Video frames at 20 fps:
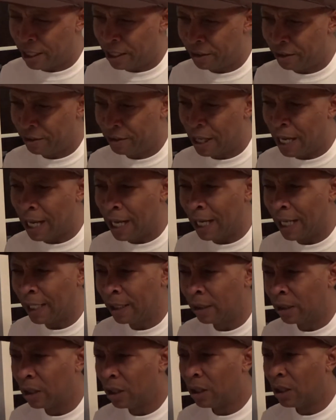inside,
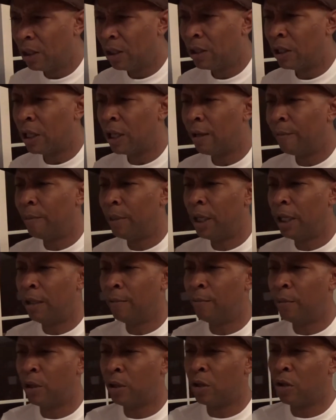you know what I
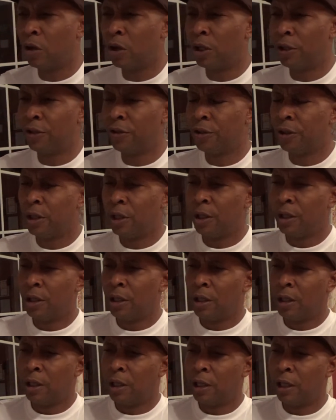mean? Because
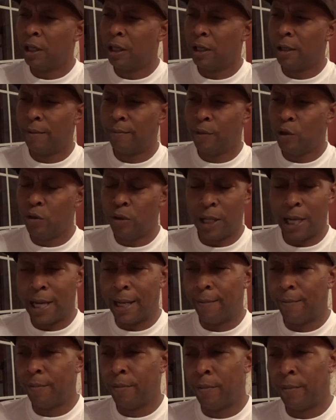you
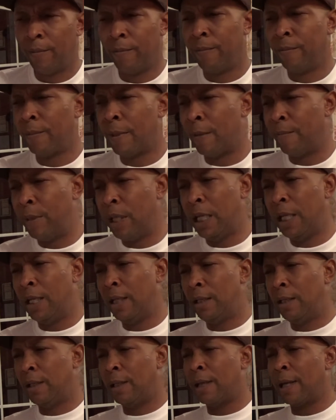not, I
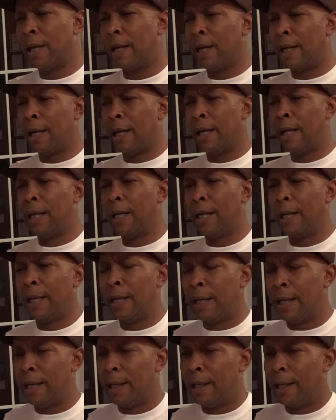mean,
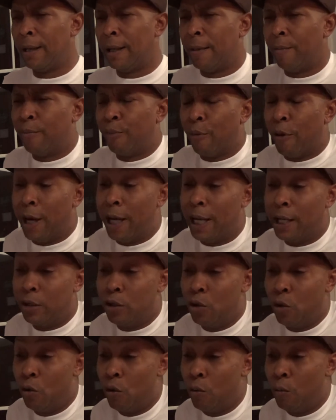praying
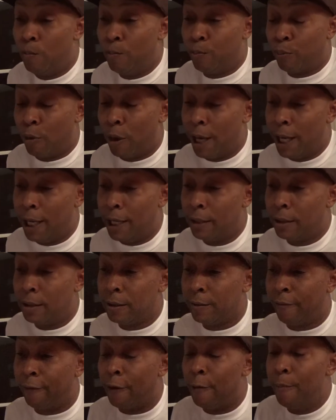
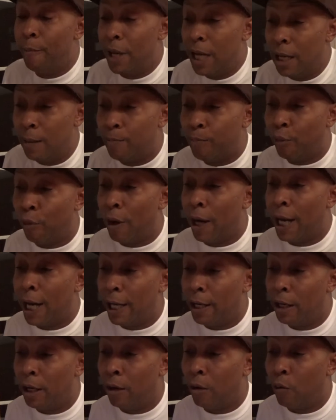for me,
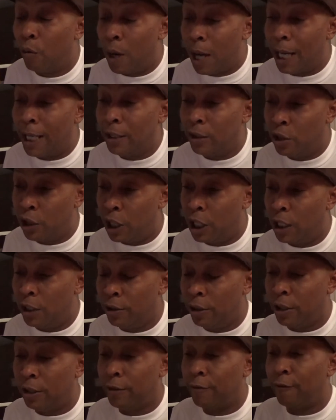praying to a white
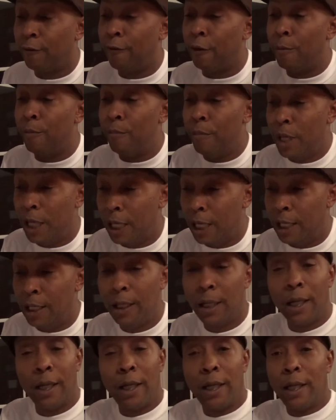Jesus, for
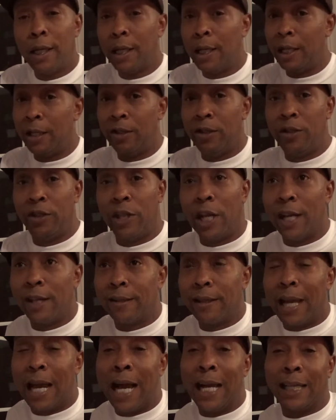me, is
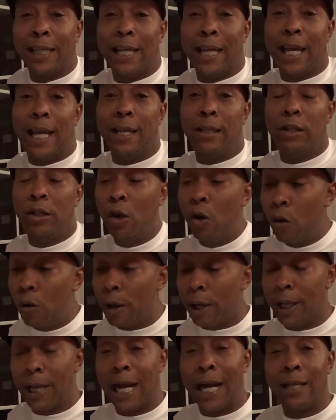just, I can't do
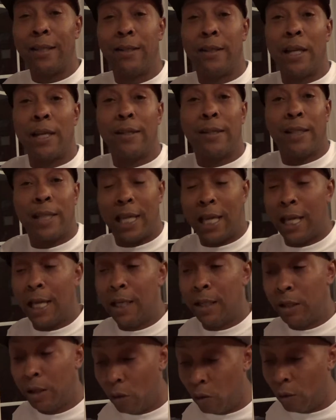it. I just
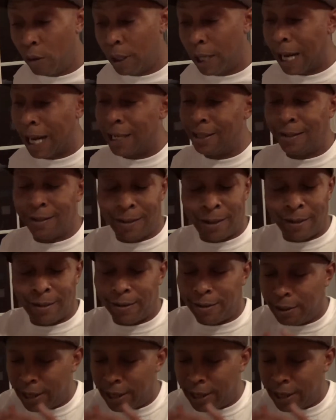can't do it. I just